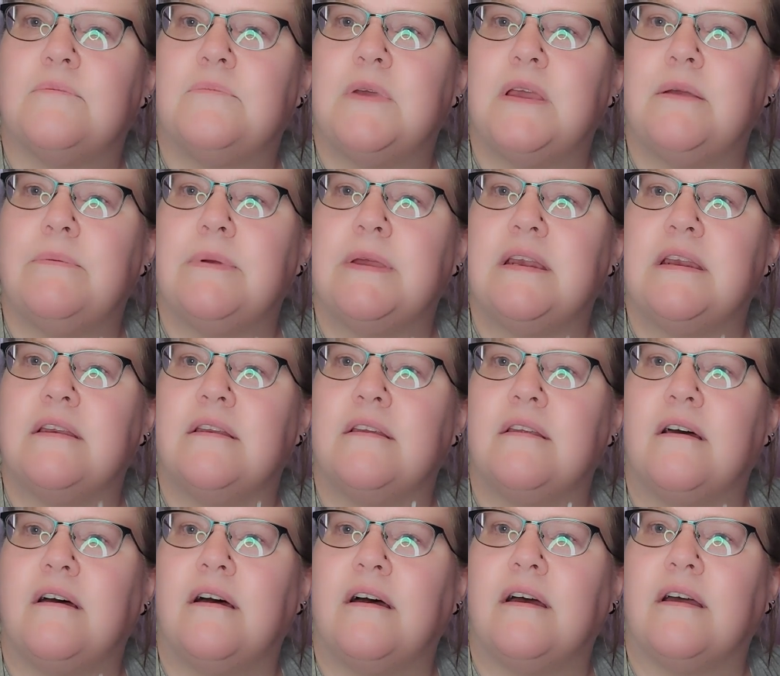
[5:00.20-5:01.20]
Maybe
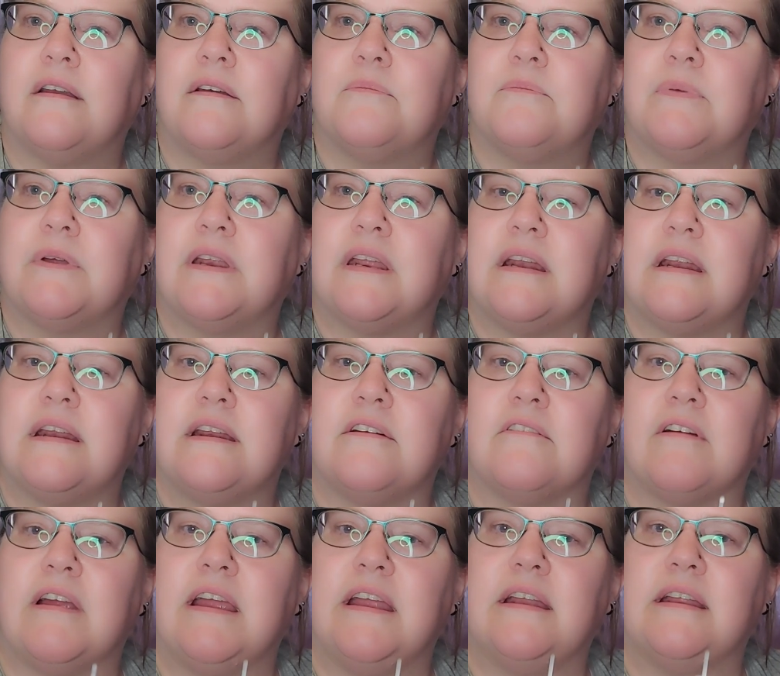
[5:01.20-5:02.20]
not, but at any
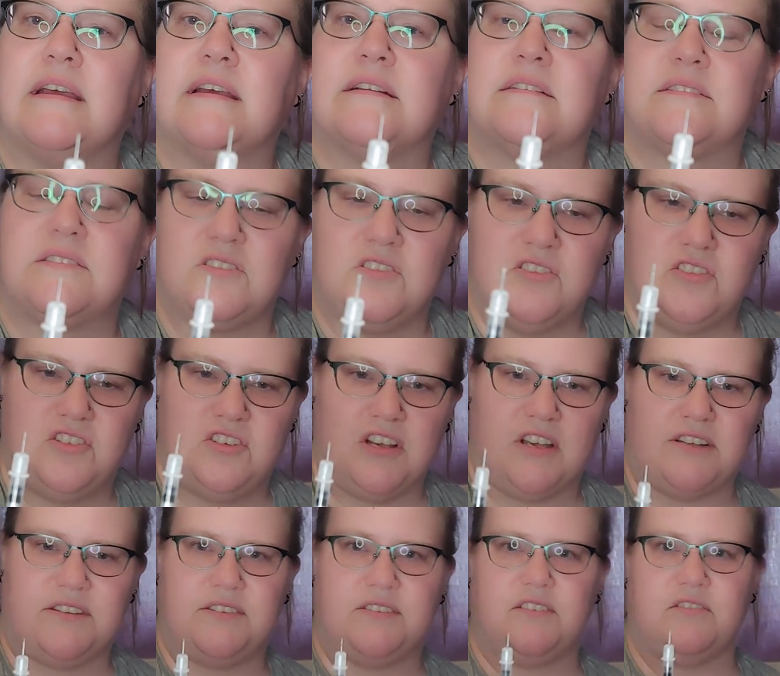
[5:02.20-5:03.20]
rate, it's
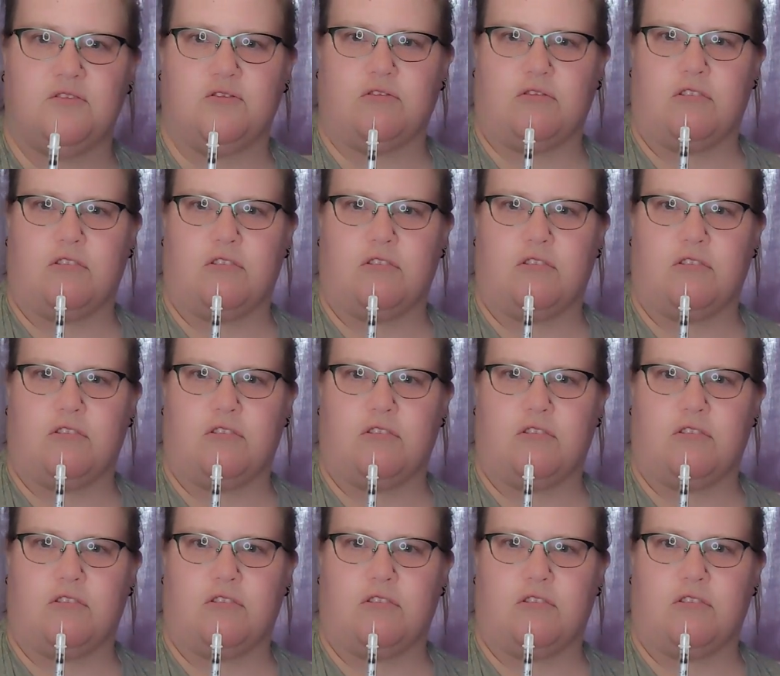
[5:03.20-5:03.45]
just